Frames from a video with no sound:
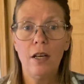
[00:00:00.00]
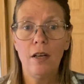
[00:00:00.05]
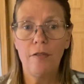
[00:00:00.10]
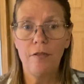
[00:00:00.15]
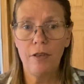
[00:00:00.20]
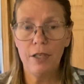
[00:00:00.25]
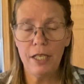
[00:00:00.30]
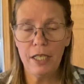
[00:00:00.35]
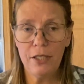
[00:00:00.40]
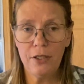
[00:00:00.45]

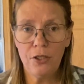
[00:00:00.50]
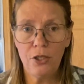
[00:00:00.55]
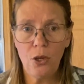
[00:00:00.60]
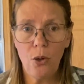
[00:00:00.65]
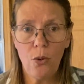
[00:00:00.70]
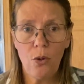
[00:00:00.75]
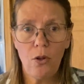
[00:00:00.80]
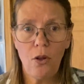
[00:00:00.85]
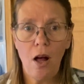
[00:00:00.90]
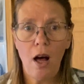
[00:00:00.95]
for his
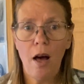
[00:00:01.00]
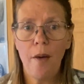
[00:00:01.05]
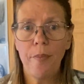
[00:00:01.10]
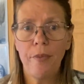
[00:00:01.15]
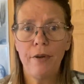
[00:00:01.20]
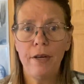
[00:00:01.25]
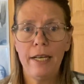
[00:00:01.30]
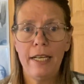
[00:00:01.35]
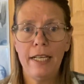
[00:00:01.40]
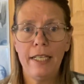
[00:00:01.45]
total
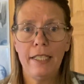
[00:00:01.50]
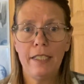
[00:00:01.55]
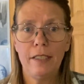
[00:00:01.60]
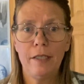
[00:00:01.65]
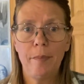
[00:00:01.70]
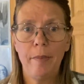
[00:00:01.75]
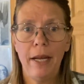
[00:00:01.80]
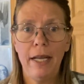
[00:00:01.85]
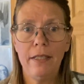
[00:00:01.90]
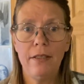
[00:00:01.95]
operating
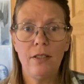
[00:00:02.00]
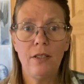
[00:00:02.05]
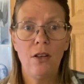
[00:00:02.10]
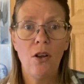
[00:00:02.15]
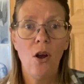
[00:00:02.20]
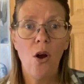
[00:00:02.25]
expense,